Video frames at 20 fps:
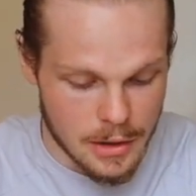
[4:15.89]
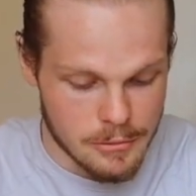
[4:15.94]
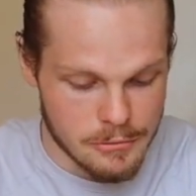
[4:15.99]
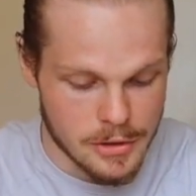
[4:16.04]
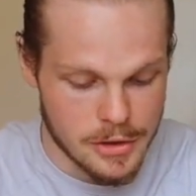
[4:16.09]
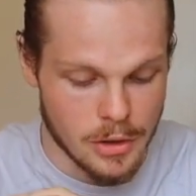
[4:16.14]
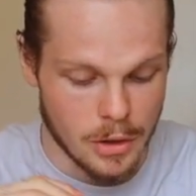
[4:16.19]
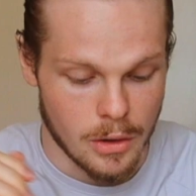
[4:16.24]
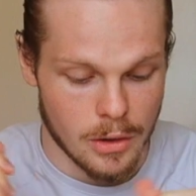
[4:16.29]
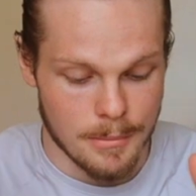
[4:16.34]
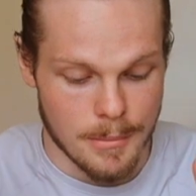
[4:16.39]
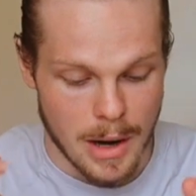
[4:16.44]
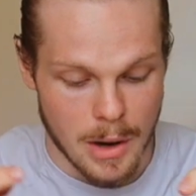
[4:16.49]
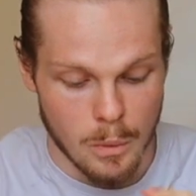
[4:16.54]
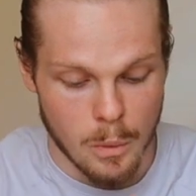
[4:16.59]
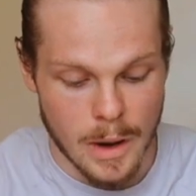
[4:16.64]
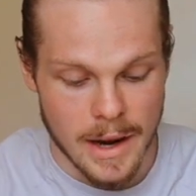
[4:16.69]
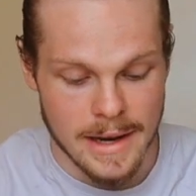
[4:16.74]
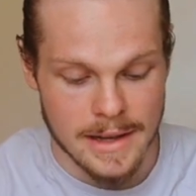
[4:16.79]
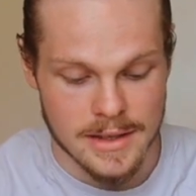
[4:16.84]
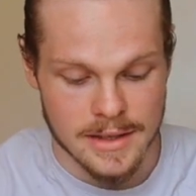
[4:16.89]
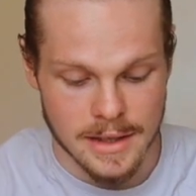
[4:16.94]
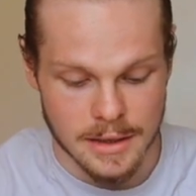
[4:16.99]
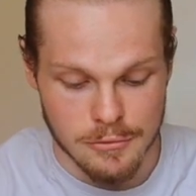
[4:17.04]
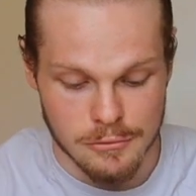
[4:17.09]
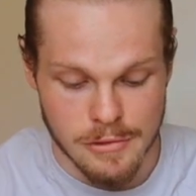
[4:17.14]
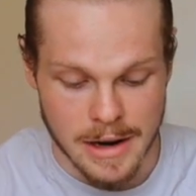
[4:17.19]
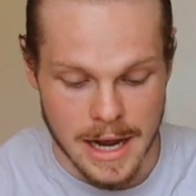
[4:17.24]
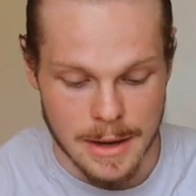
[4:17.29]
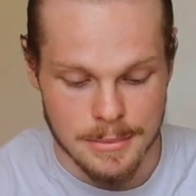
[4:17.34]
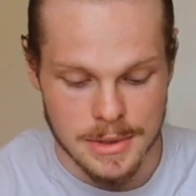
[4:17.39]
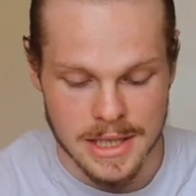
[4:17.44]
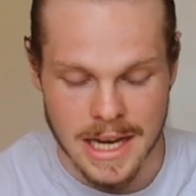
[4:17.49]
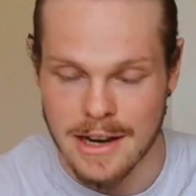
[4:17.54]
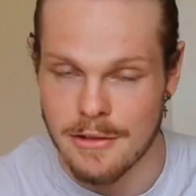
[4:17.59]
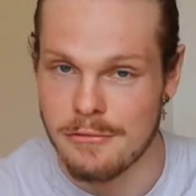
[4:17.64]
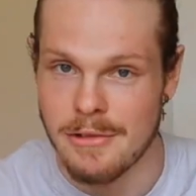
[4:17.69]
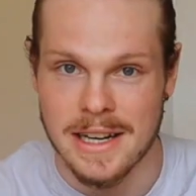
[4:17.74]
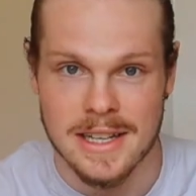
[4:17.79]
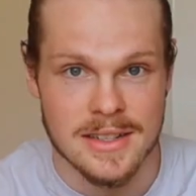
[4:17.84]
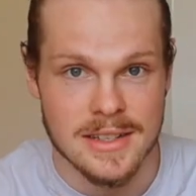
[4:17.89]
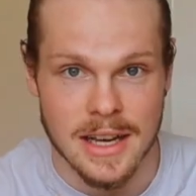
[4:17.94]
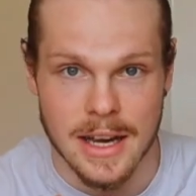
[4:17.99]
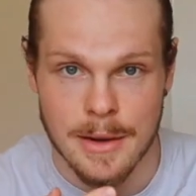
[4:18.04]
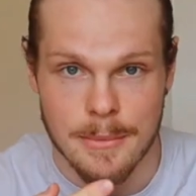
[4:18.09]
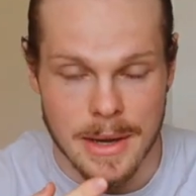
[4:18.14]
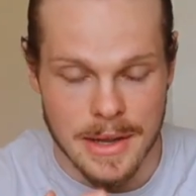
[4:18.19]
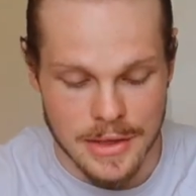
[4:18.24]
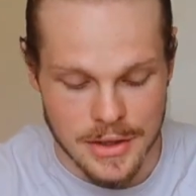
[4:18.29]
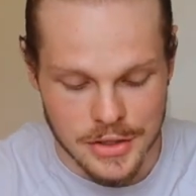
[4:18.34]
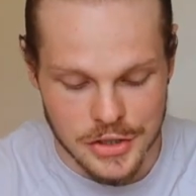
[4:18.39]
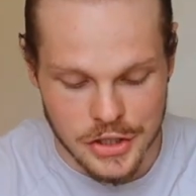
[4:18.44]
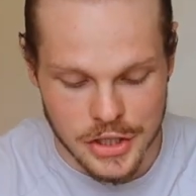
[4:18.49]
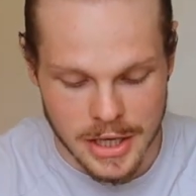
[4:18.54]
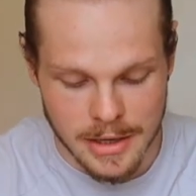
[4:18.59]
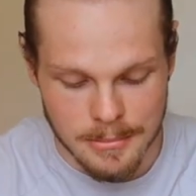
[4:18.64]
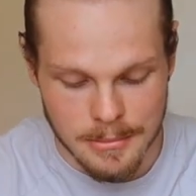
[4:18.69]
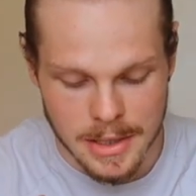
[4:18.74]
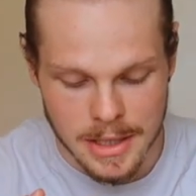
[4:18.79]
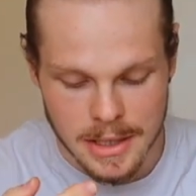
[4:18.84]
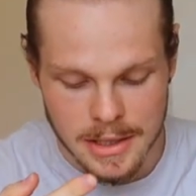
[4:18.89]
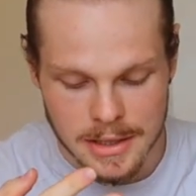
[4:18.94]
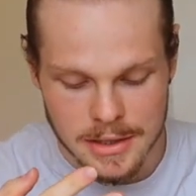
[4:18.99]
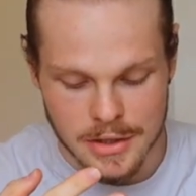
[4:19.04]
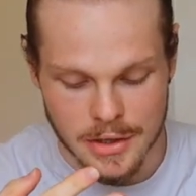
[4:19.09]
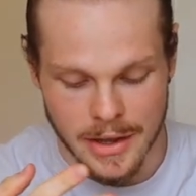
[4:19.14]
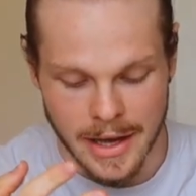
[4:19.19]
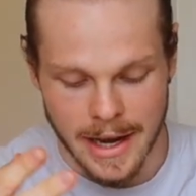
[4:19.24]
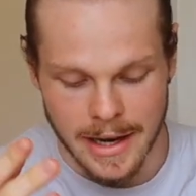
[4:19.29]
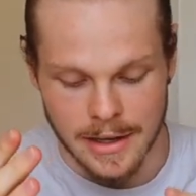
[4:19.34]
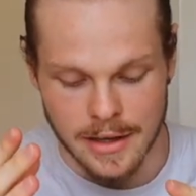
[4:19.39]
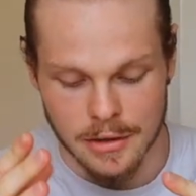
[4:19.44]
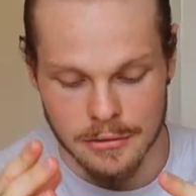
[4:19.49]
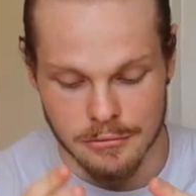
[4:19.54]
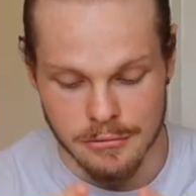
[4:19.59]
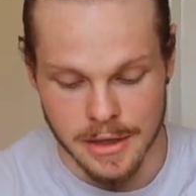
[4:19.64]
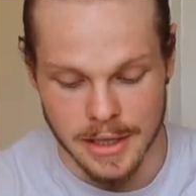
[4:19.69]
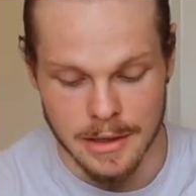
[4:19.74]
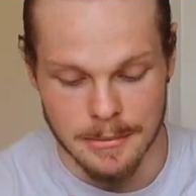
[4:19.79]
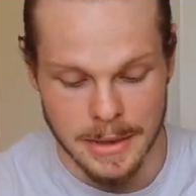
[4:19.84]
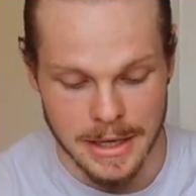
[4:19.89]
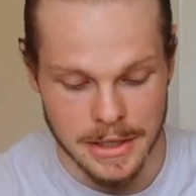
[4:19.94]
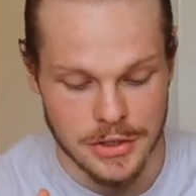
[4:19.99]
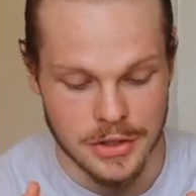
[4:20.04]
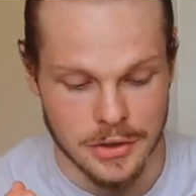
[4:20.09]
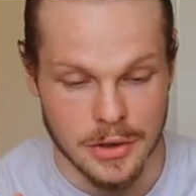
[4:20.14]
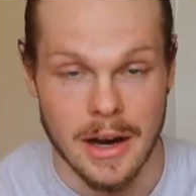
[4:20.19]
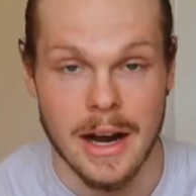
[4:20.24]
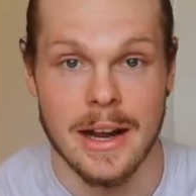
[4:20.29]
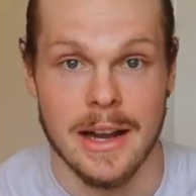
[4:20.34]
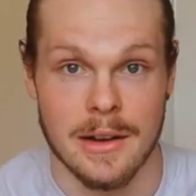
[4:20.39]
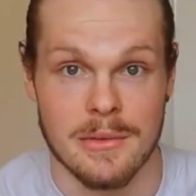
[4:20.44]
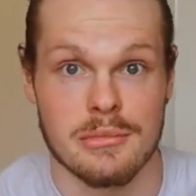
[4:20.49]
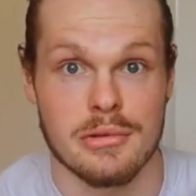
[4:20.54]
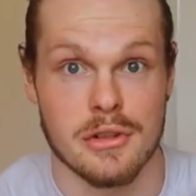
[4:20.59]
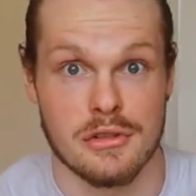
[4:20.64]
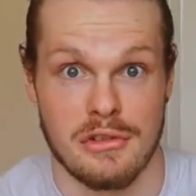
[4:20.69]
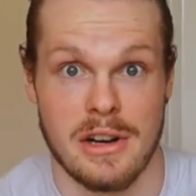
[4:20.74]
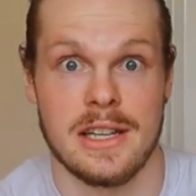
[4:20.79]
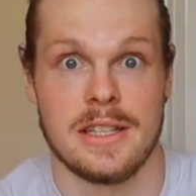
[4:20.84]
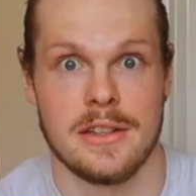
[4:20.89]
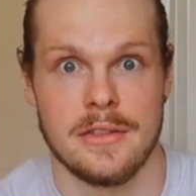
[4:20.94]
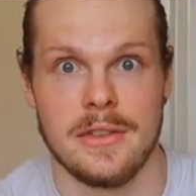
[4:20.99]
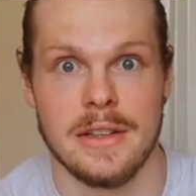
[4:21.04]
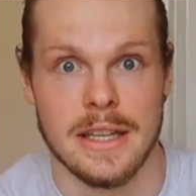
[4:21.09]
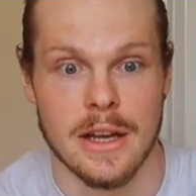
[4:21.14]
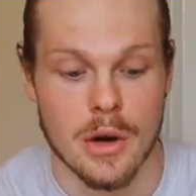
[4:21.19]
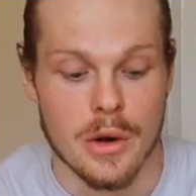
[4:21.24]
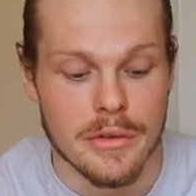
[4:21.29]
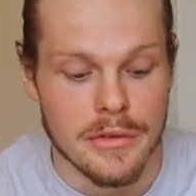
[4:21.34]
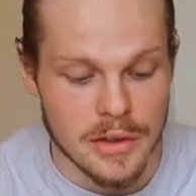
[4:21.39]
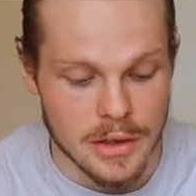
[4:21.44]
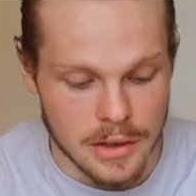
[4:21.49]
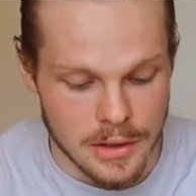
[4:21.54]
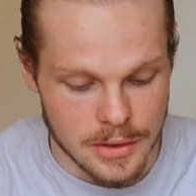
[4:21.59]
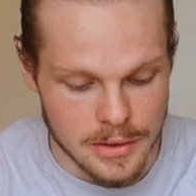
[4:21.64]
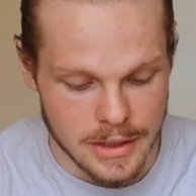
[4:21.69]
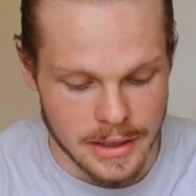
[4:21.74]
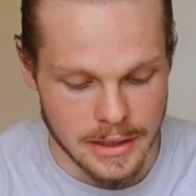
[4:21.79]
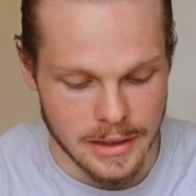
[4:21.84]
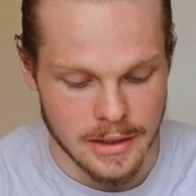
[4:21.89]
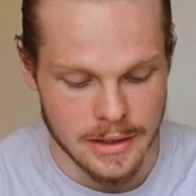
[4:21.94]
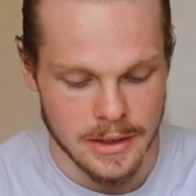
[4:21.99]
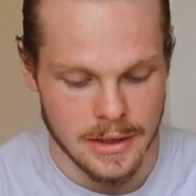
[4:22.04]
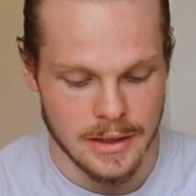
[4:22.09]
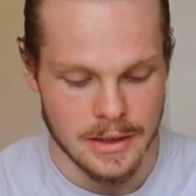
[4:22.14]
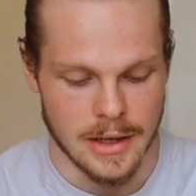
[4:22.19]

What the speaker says: record my weight and reps and rest time in the gym so that I can really make sure I am progressively overloading,